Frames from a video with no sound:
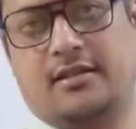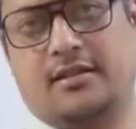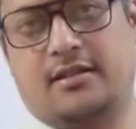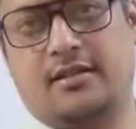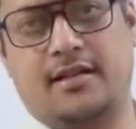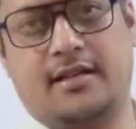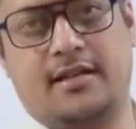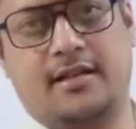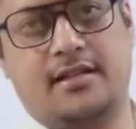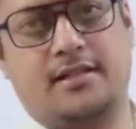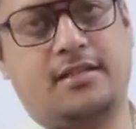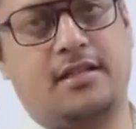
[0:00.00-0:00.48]

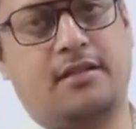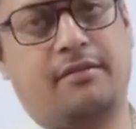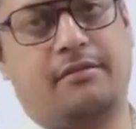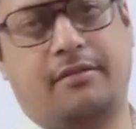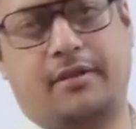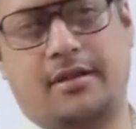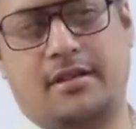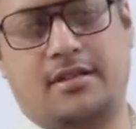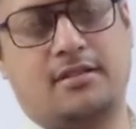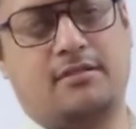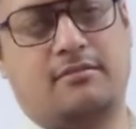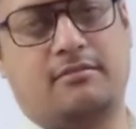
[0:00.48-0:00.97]
That is the
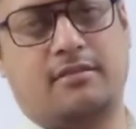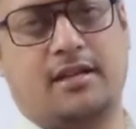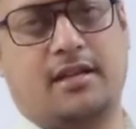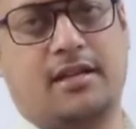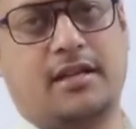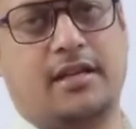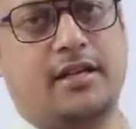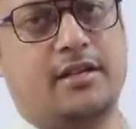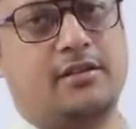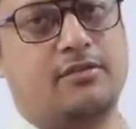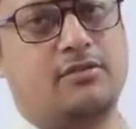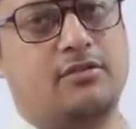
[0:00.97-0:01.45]
first one.
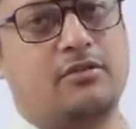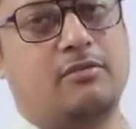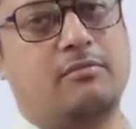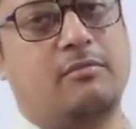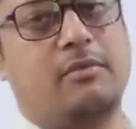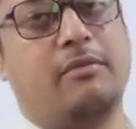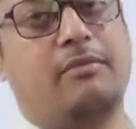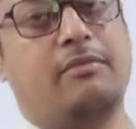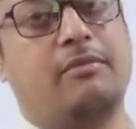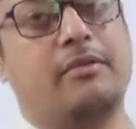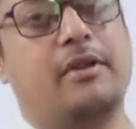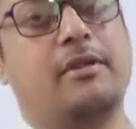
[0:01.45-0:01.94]
It should
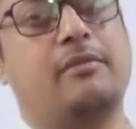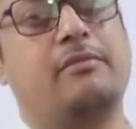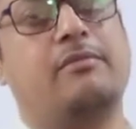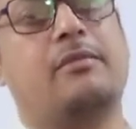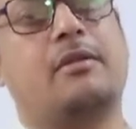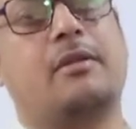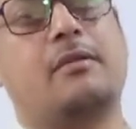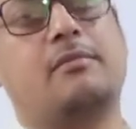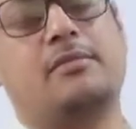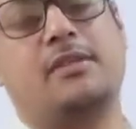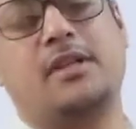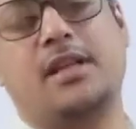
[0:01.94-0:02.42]
be free
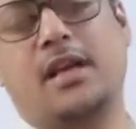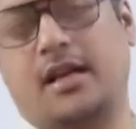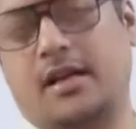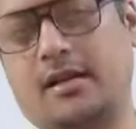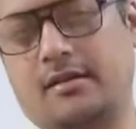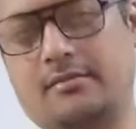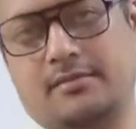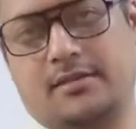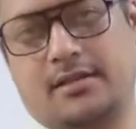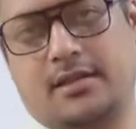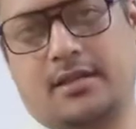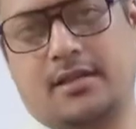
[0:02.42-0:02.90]
from the
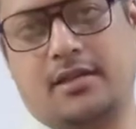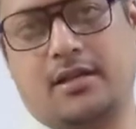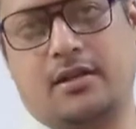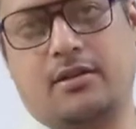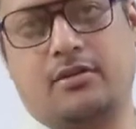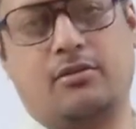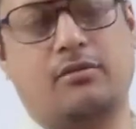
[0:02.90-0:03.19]
RF signal.